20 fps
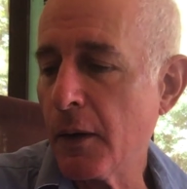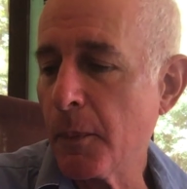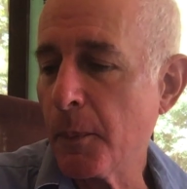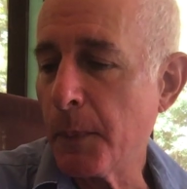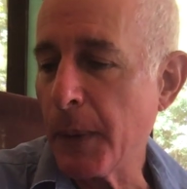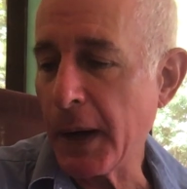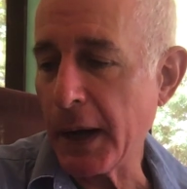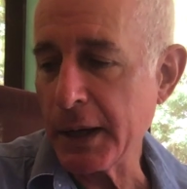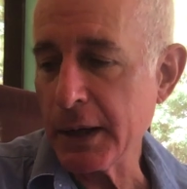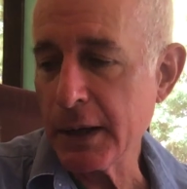
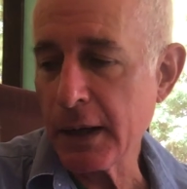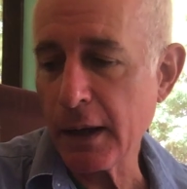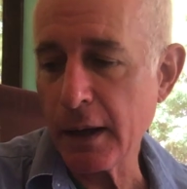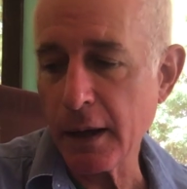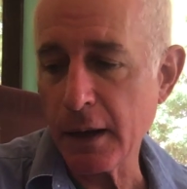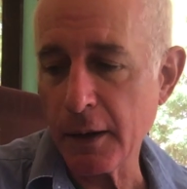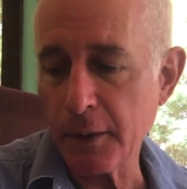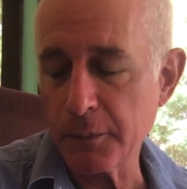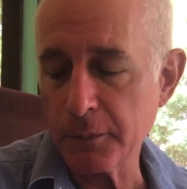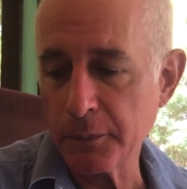But
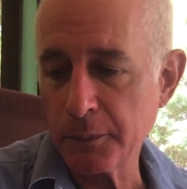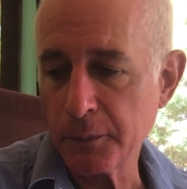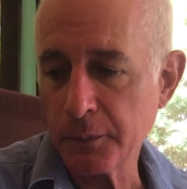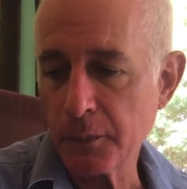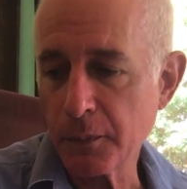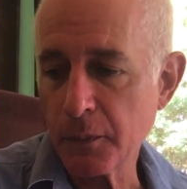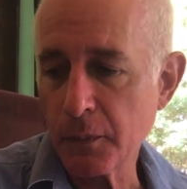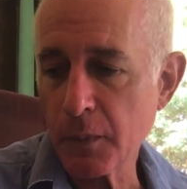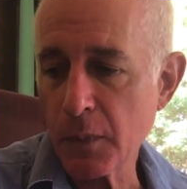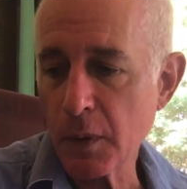
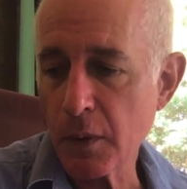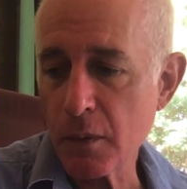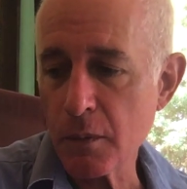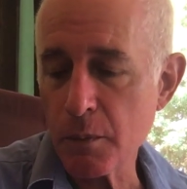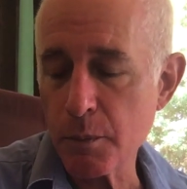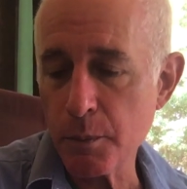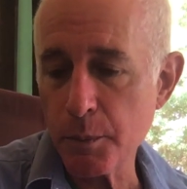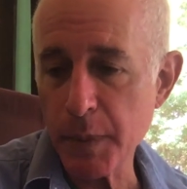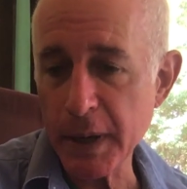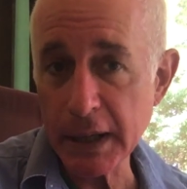
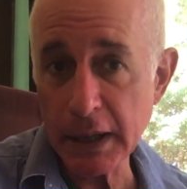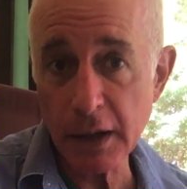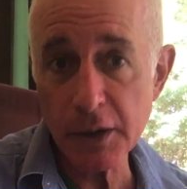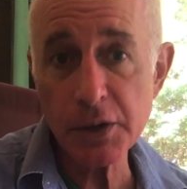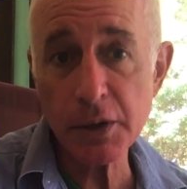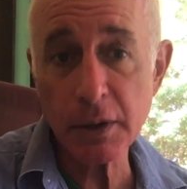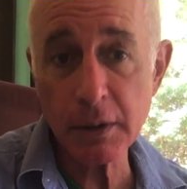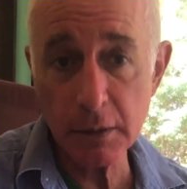because